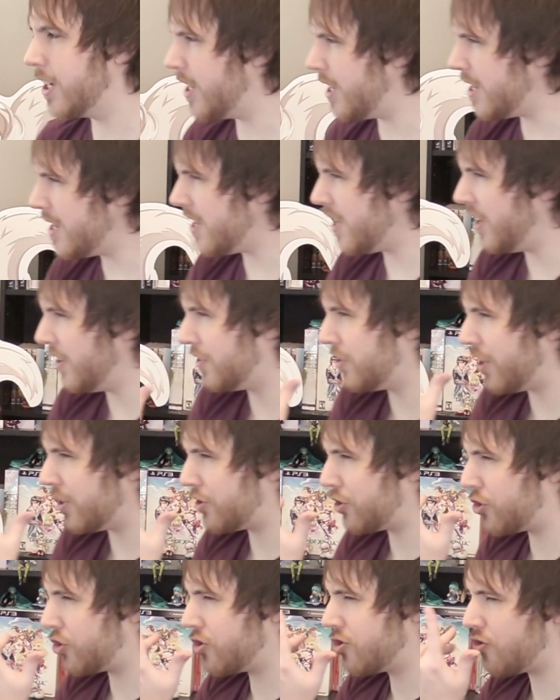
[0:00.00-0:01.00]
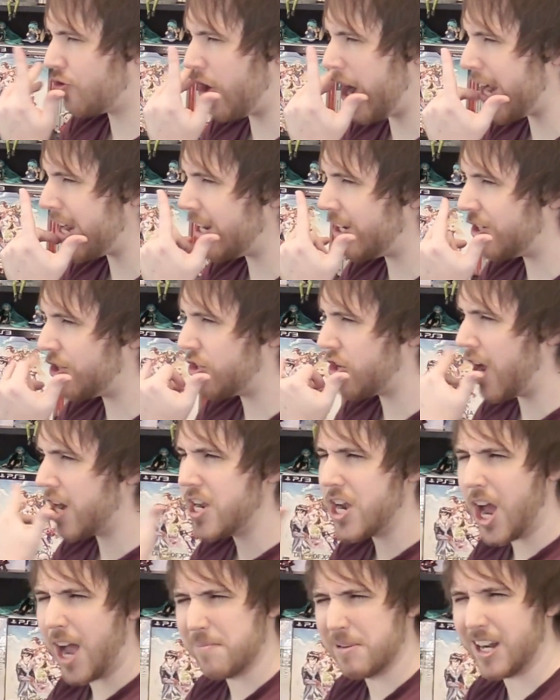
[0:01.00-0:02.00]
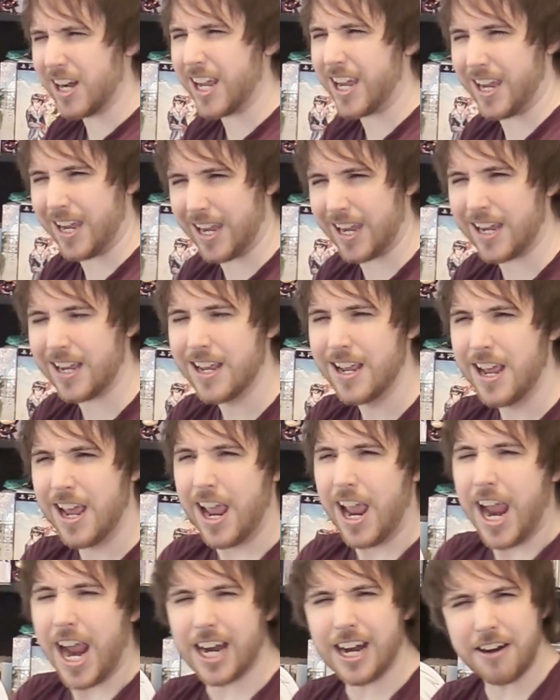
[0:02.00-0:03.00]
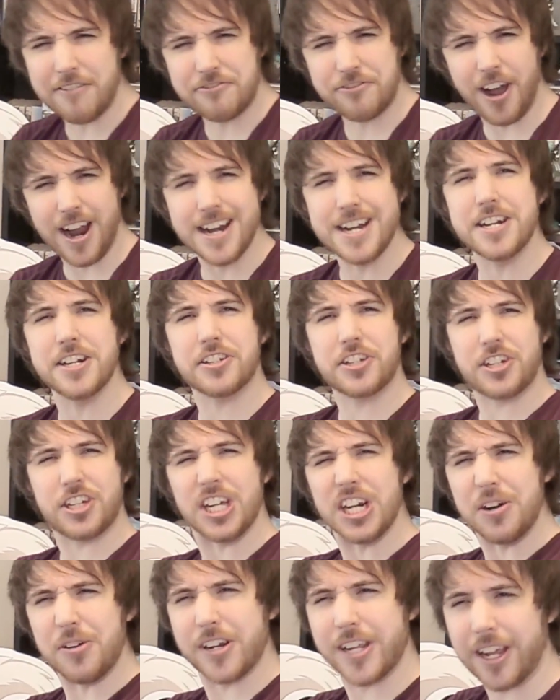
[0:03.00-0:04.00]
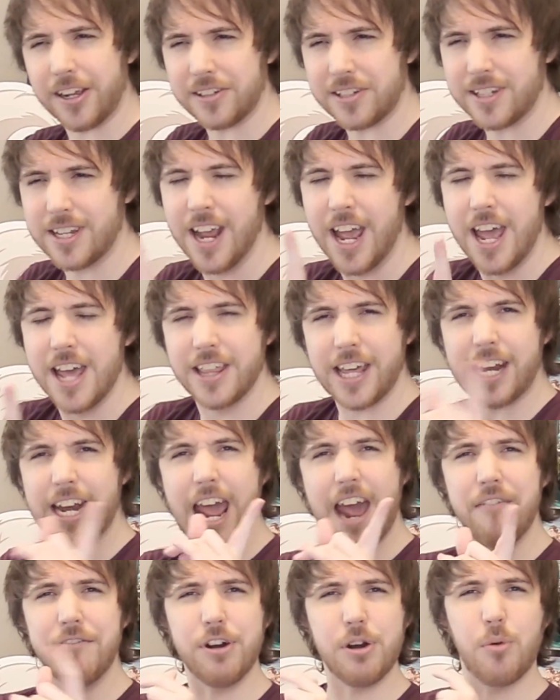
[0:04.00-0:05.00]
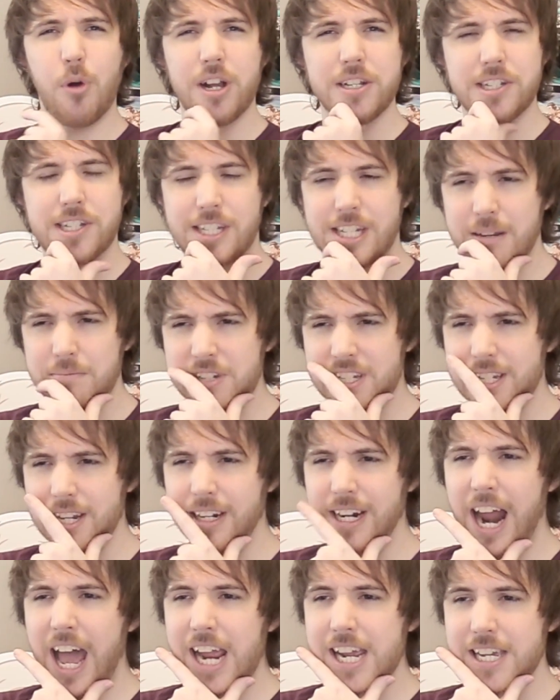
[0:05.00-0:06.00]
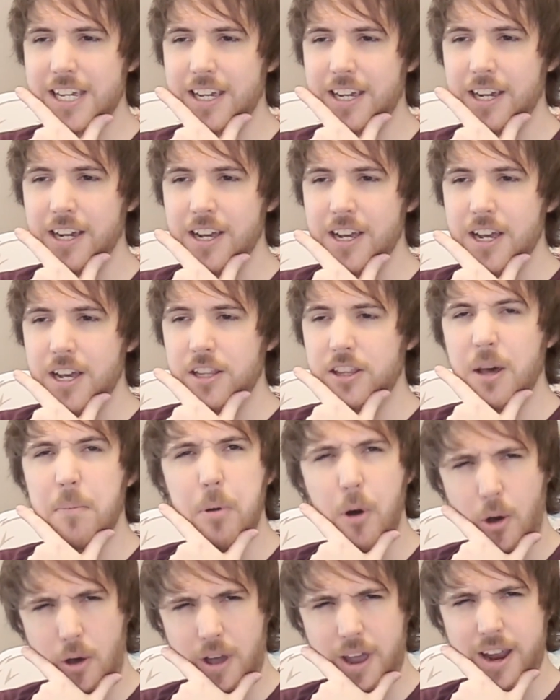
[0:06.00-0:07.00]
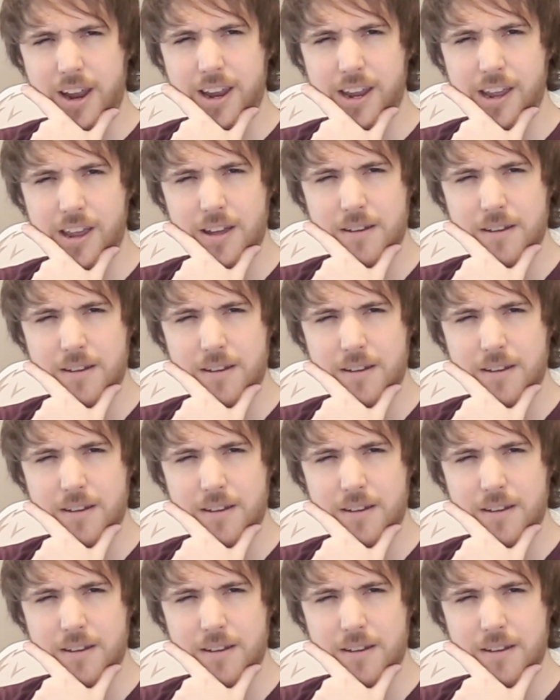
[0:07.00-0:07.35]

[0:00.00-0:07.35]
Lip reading: He is a strange anomaly. And I find it curious that everyone seems to like the boy.